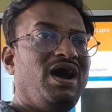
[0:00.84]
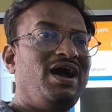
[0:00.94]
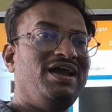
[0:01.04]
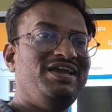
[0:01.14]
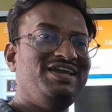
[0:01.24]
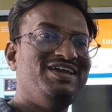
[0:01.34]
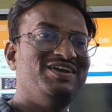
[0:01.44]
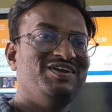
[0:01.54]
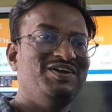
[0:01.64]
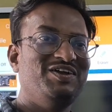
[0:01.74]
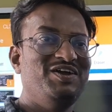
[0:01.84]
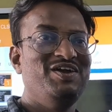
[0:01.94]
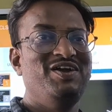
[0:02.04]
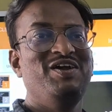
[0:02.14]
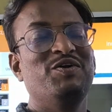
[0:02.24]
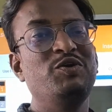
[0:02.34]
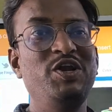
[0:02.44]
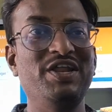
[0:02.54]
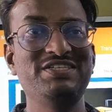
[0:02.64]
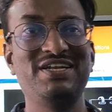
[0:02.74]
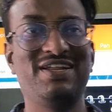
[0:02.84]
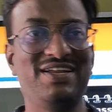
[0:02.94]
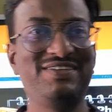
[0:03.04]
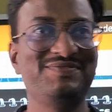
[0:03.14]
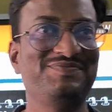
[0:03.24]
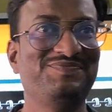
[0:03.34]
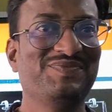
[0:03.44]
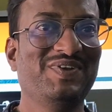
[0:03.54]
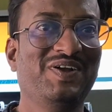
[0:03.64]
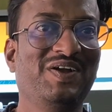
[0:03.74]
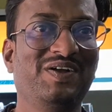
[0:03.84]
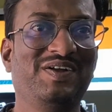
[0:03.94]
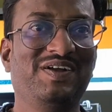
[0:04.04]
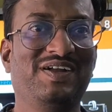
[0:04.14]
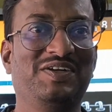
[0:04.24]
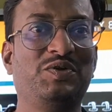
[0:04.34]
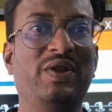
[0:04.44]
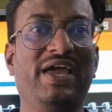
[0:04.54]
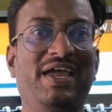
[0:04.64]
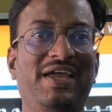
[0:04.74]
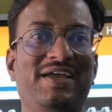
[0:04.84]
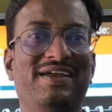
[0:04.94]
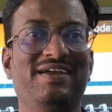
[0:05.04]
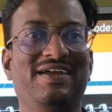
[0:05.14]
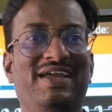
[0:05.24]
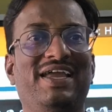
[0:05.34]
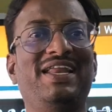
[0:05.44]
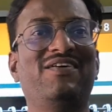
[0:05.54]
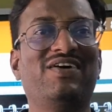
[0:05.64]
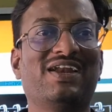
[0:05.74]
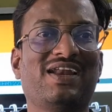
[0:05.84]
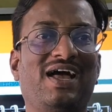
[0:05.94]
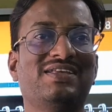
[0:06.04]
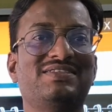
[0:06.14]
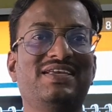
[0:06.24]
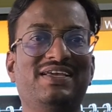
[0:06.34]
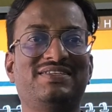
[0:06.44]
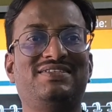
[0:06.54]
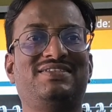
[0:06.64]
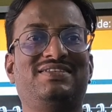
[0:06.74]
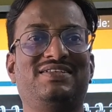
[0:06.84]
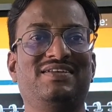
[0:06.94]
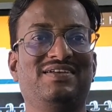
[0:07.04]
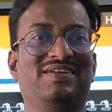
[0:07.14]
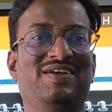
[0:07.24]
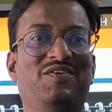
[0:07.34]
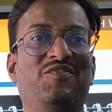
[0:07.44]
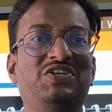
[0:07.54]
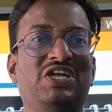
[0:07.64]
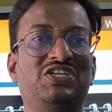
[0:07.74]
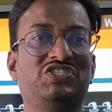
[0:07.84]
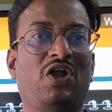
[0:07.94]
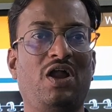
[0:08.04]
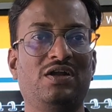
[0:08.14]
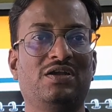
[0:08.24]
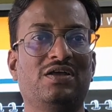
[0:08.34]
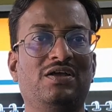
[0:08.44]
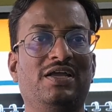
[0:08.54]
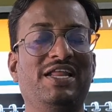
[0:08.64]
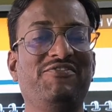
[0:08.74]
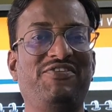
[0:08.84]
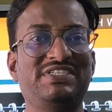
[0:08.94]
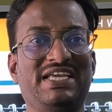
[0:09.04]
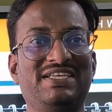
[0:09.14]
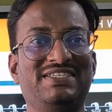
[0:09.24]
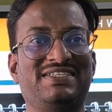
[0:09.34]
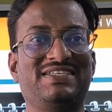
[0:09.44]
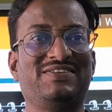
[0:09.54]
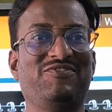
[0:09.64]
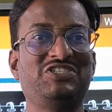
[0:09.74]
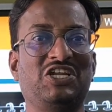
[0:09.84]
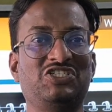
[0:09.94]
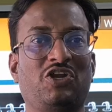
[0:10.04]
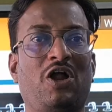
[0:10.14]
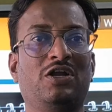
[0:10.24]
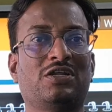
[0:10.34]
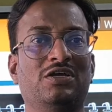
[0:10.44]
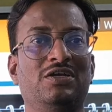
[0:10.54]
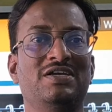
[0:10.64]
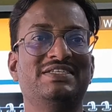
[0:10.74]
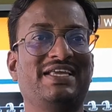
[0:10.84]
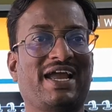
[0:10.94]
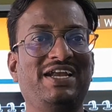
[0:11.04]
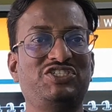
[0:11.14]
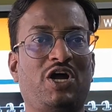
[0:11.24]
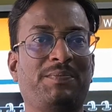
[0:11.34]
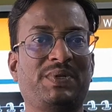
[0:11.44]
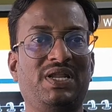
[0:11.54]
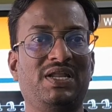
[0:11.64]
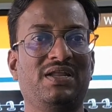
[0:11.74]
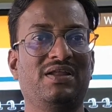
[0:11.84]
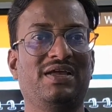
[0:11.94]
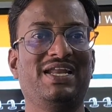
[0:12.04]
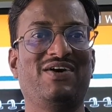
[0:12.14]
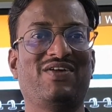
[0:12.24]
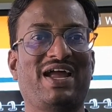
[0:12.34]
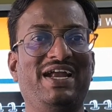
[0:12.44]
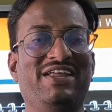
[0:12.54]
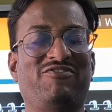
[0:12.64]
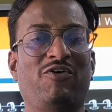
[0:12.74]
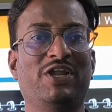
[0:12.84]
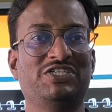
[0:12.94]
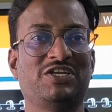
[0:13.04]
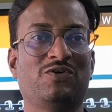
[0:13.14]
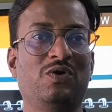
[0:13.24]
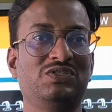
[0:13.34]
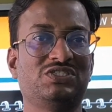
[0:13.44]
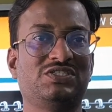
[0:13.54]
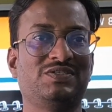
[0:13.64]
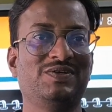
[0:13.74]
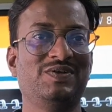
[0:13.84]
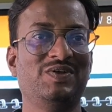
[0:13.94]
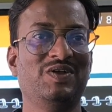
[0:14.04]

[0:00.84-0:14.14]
Hi, good evening, children. Today, in our class 6, we shall start in physics. We shall start second chapter in our IIT Foundation course.